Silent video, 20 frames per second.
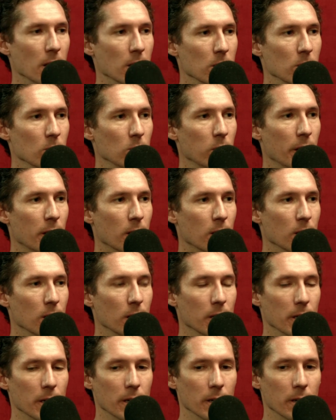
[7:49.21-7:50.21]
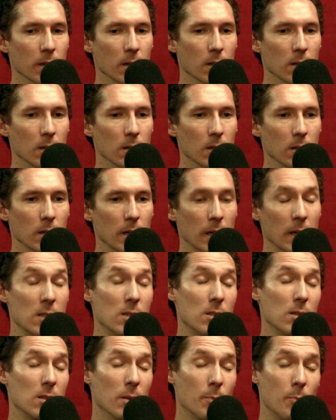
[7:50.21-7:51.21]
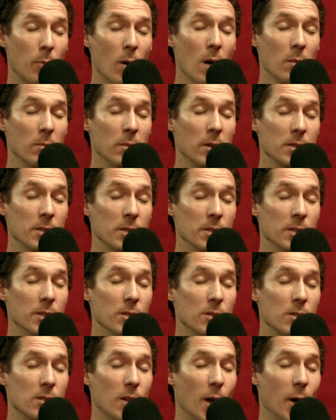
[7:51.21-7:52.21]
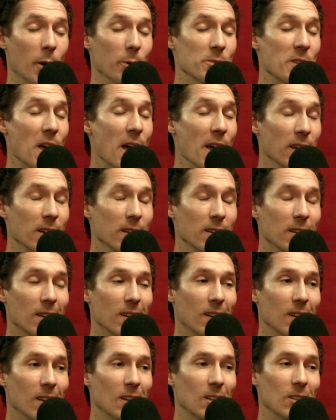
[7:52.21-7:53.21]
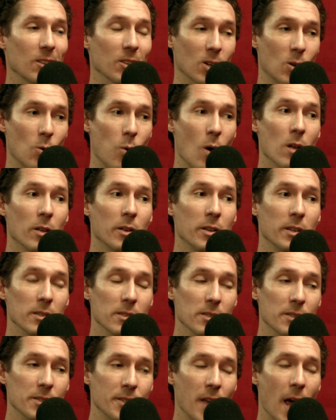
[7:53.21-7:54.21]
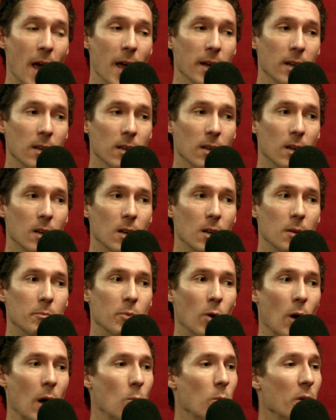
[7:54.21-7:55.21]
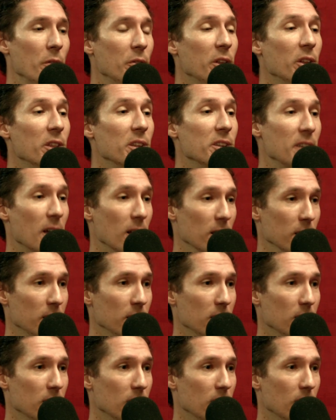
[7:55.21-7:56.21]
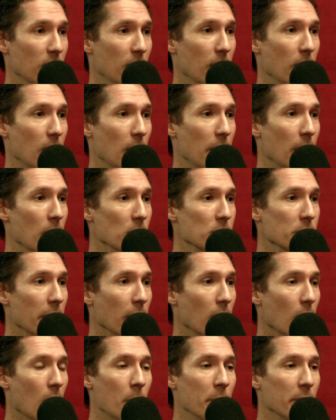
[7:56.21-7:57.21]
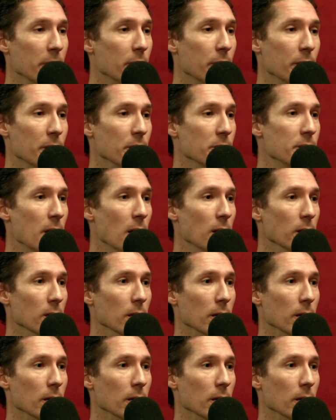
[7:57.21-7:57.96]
You literally, it's the problem is, is it's so dank. Well, yeah, the quality is dank, bro. I went through the deli, and I was like, I'm gonna go to the deli.